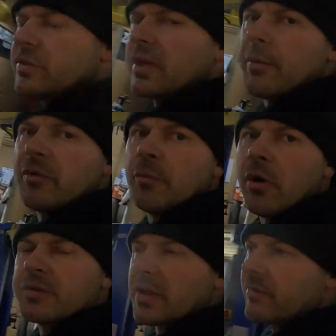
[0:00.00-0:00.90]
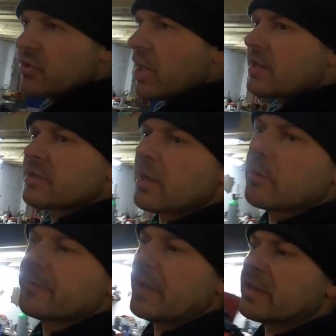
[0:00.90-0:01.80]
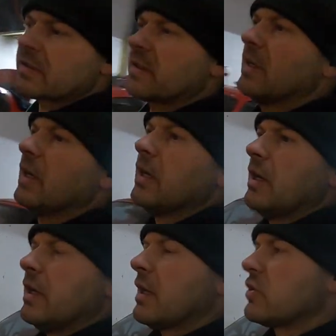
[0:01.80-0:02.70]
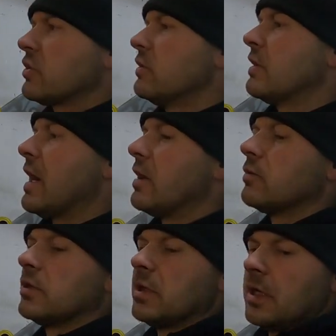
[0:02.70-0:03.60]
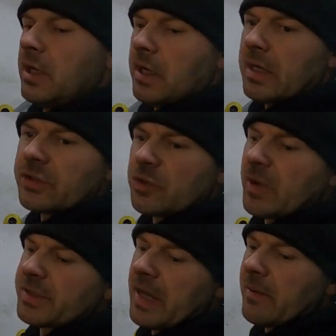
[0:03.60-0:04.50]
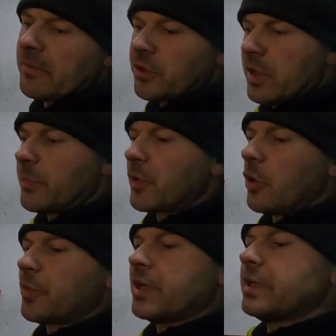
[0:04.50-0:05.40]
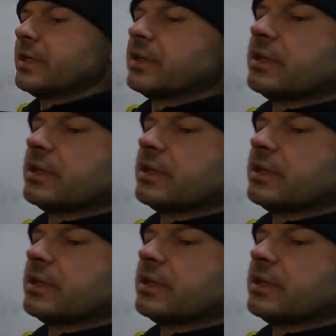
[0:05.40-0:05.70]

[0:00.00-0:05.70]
do a couple of mods. I've changed a couple of things and I'll show you now. I took my time, I've done it properly,